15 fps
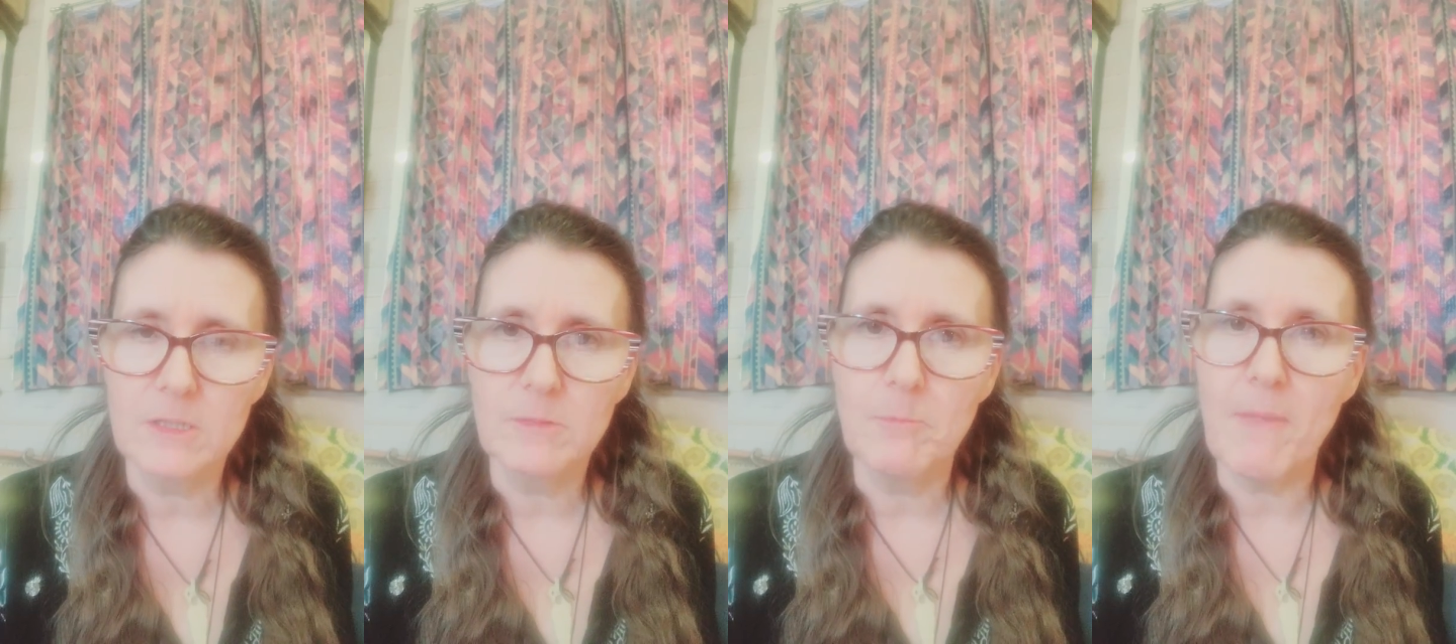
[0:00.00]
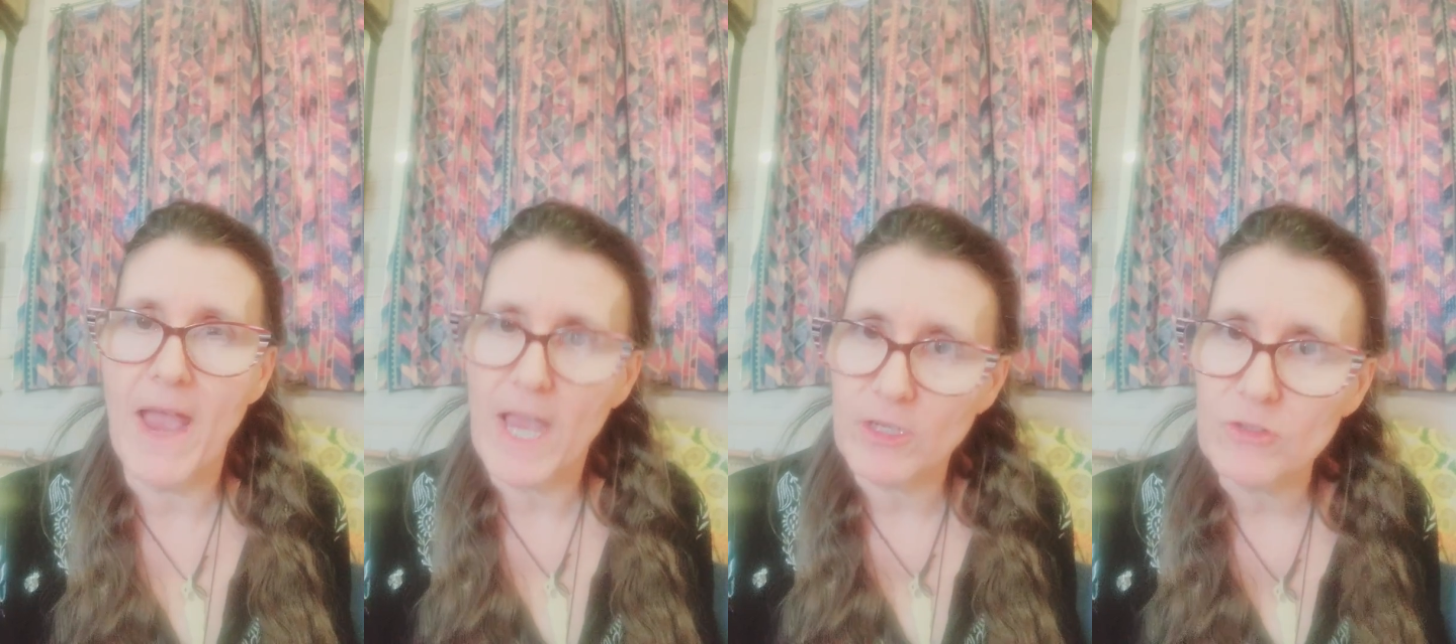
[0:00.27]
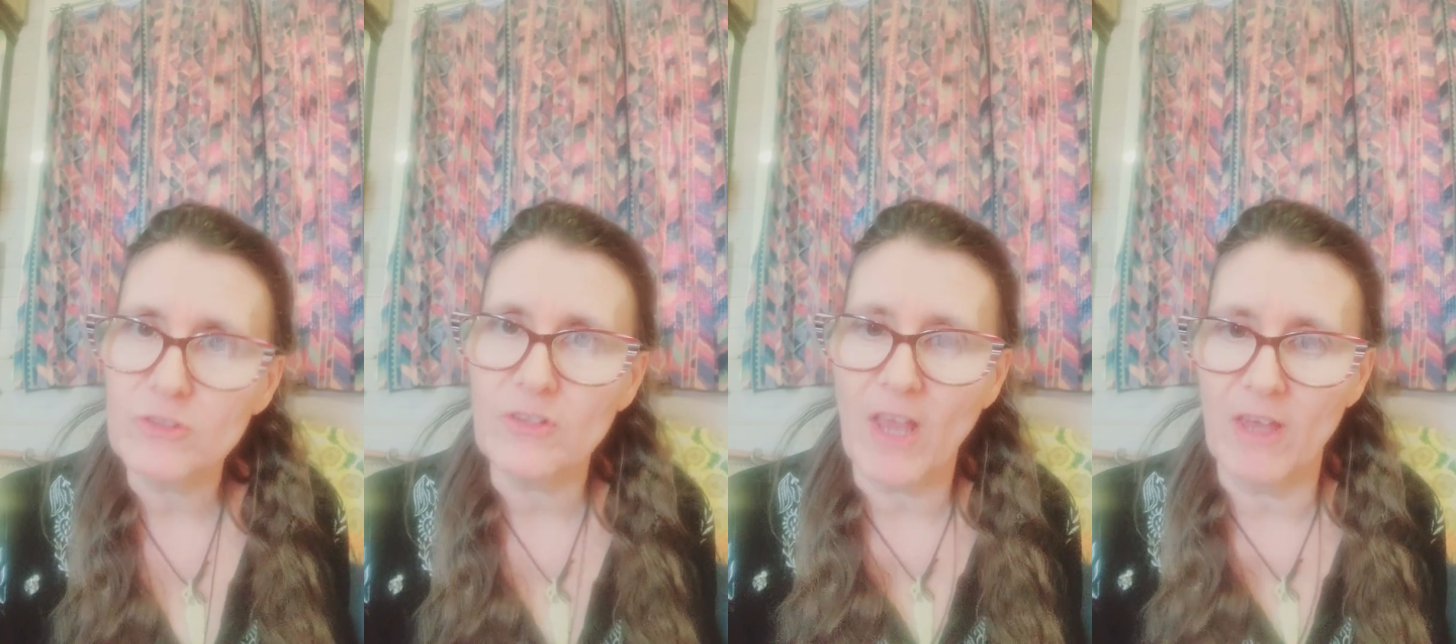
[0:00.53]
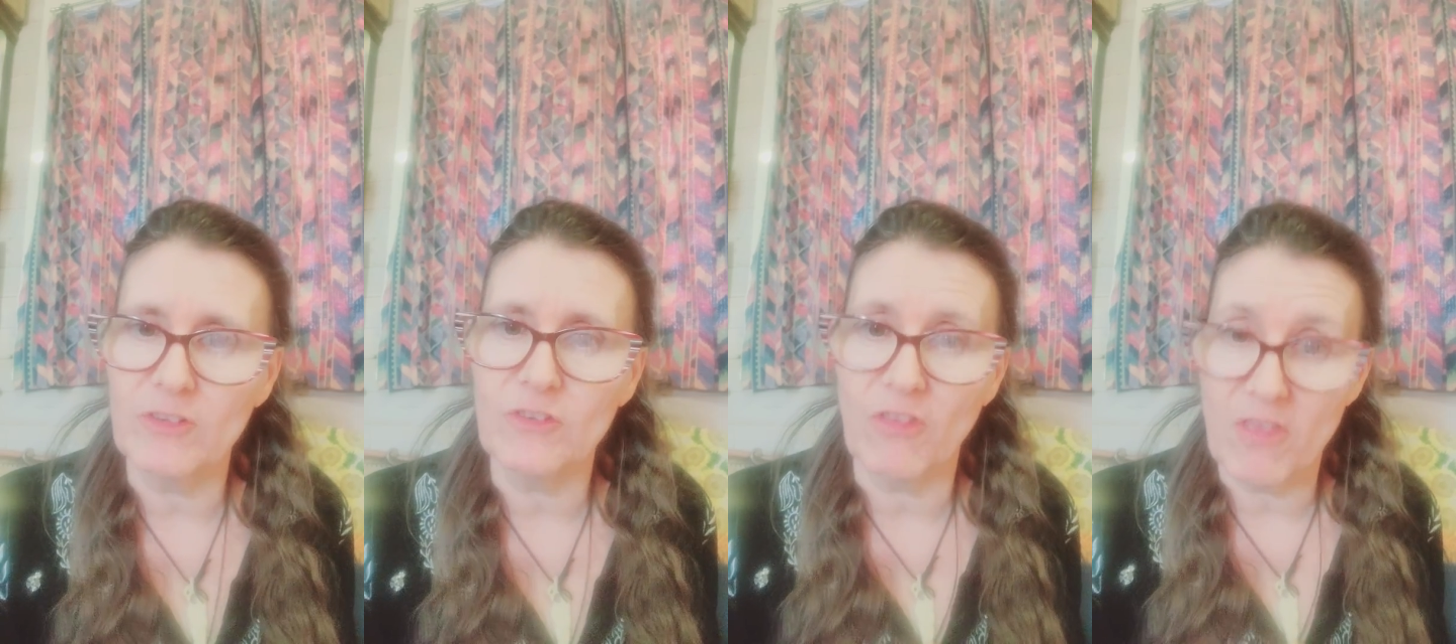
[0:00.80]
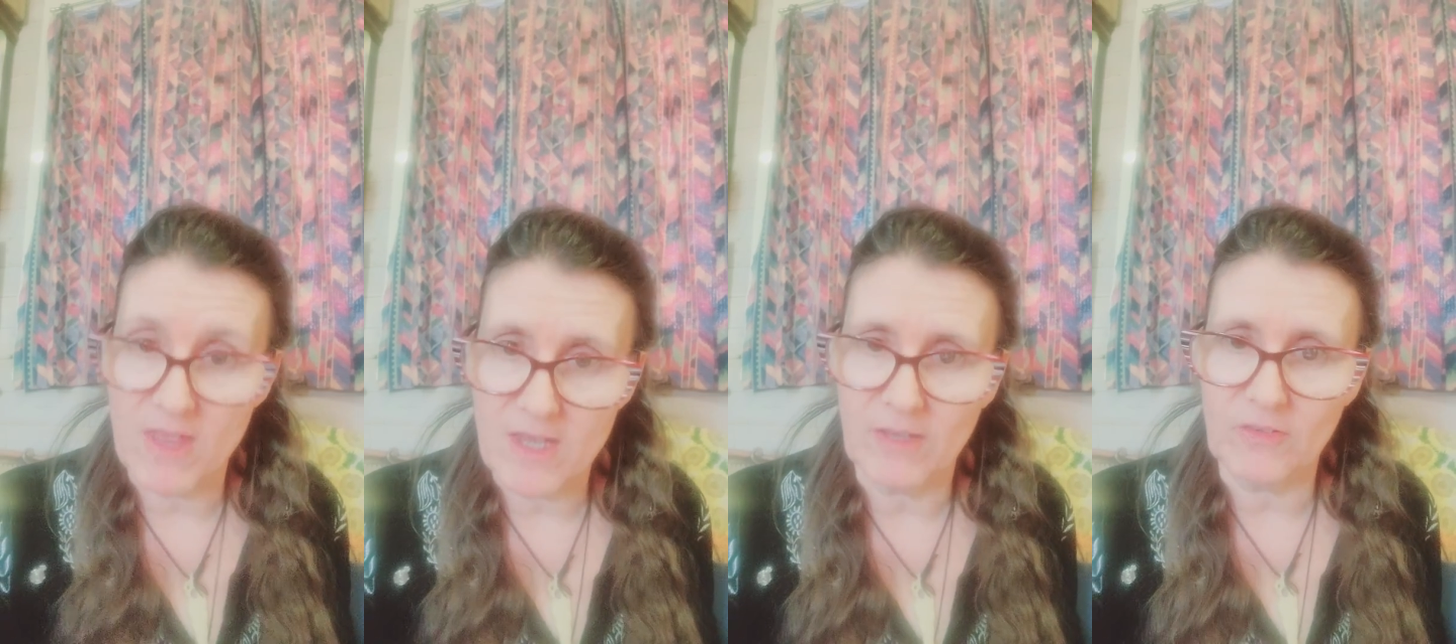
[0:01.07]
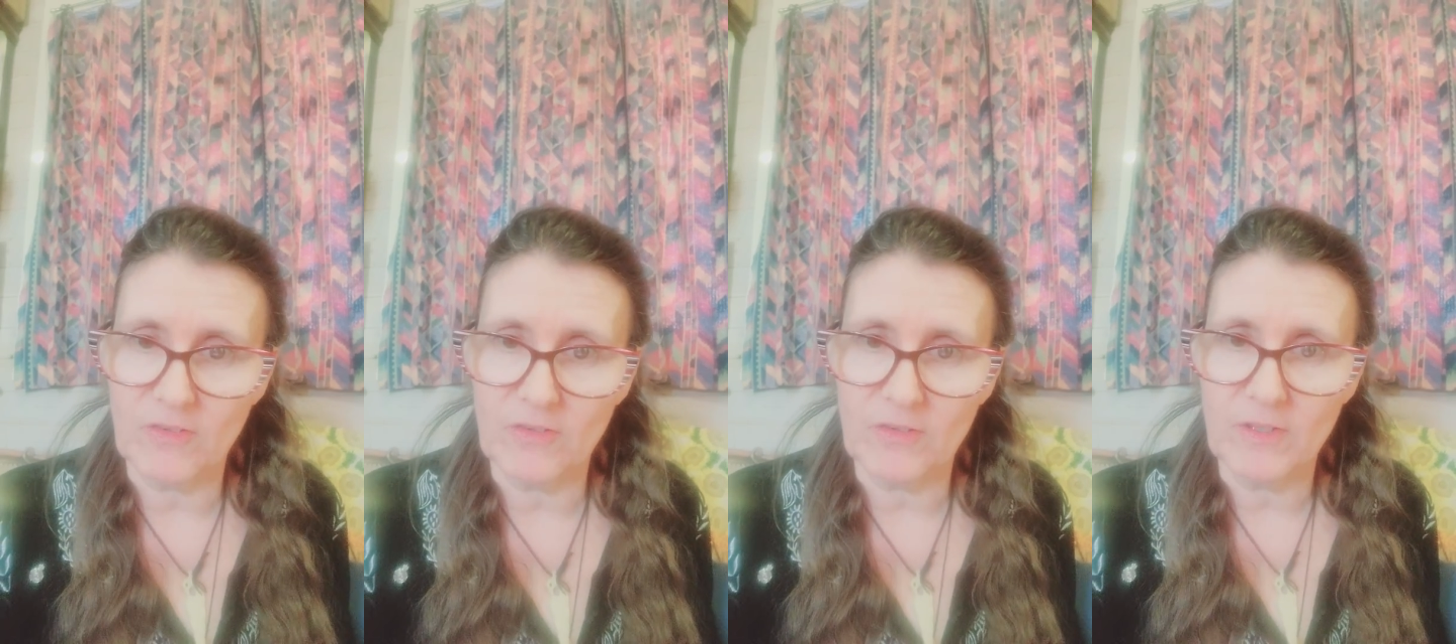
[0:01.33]
matters as
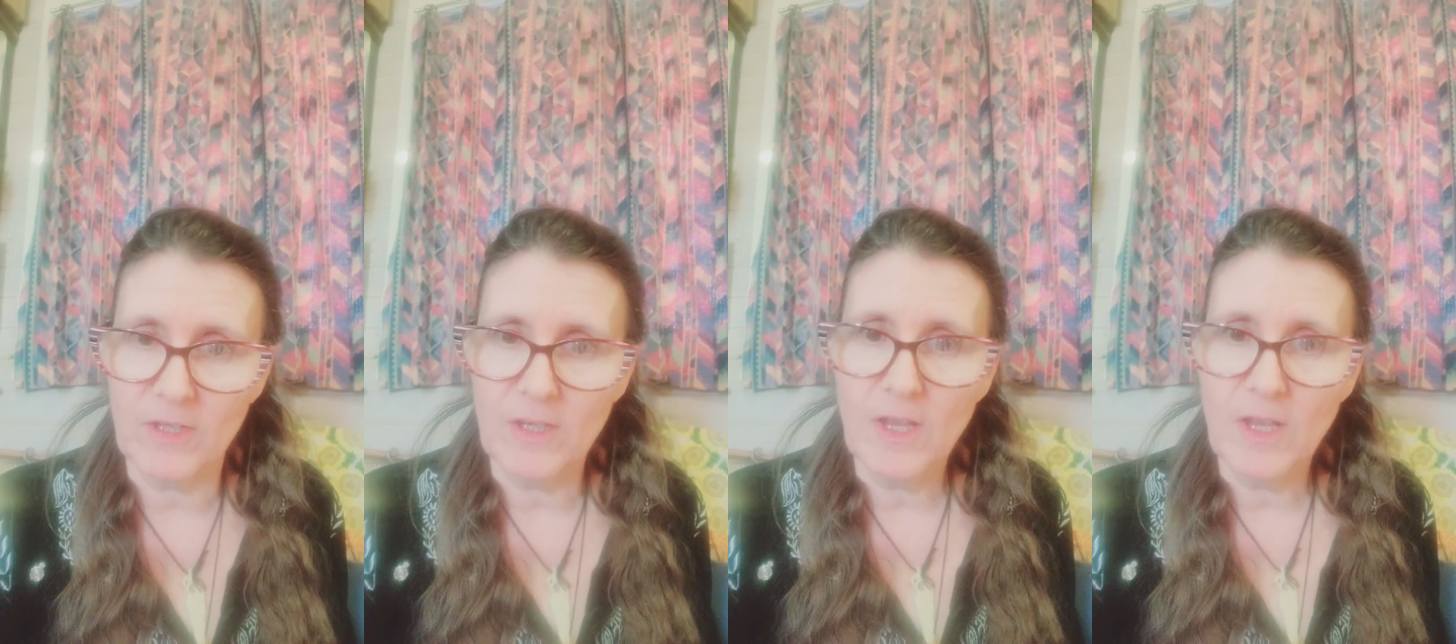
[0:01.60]
this,